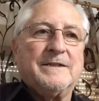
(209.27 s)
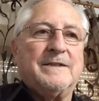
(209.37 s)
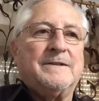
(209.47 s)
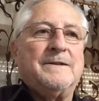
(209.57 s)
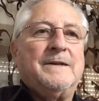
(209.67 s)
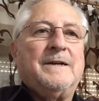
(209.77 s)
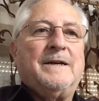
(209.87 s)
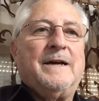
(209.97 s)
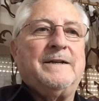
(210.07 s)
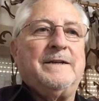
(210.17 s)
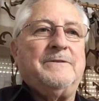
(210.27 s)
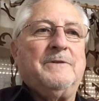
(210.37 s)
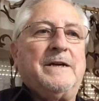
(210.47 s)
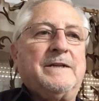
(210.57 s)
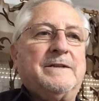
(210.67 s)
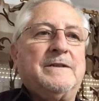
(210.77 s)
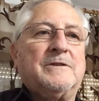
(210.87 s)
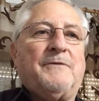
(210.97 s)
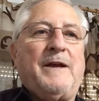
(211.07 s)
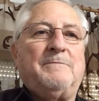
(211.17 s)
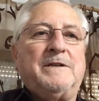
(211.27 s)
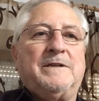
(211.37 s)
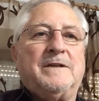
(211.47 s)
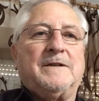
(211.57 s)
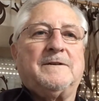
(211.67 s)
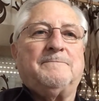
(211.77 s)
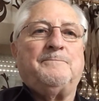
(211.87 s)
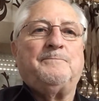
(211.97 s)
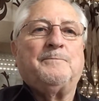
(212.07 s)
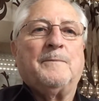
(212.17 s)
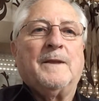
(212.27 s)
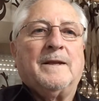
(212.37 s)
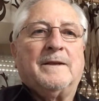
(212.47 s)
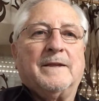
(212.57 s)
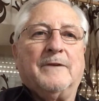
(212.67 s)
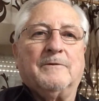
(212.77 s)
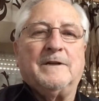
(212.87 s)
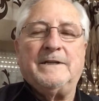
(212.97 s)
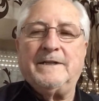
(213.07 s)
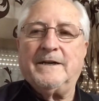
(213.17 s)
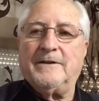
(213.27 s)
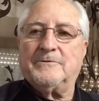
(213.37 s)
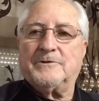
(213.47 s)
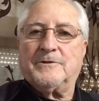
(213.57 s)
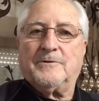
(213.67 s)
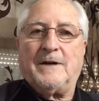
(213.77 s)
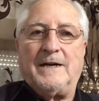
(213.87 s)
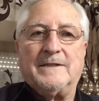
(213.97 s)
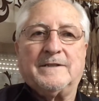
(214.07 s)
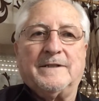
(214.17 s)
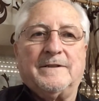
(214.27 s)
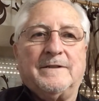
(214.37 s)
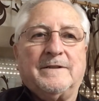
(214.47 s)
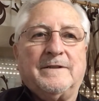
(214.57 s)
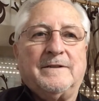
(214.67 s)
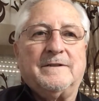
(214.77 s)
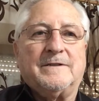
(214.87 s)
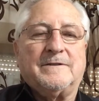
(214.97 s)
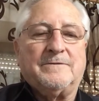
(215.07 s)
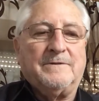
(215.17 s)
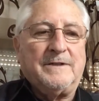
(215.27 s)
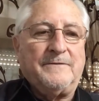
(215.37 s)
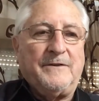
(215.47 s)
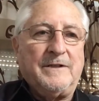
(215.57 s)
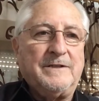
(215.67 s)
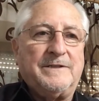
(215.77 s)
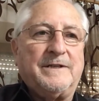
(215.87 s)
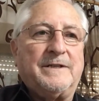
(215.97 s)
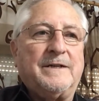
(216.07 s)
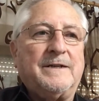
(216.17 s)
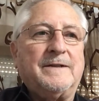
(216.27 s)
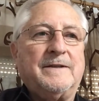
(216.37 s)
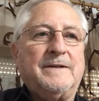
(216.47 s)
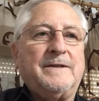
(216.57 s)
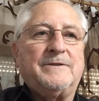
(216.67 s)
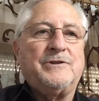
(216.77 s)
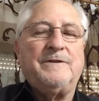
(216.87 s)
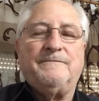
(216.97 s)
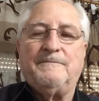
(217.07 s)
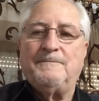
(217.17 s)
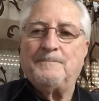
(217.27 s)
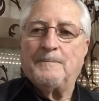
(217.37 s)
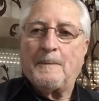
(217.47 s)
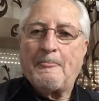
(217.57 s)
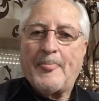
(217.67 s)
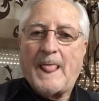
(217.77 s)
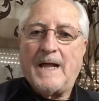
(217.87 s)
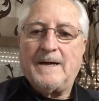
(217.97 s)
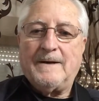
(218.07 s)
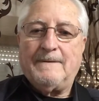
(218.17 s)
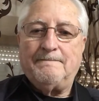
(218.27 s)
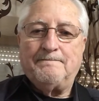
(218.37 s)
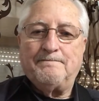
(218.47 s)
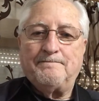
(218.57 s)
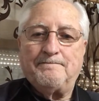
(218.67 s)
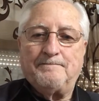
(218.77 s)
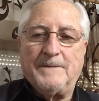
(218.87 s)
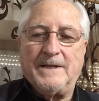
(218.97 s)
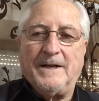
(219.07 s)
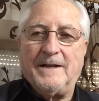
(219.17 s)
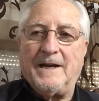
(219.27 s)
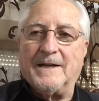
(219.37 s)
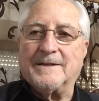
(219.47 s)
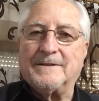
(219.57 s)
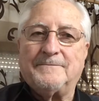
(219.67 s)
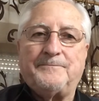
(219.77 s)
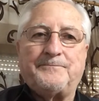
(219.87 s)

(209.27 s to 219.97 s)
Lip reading: And at any rate, this family, they were leading others to Christ in this village, and the chief did not like it.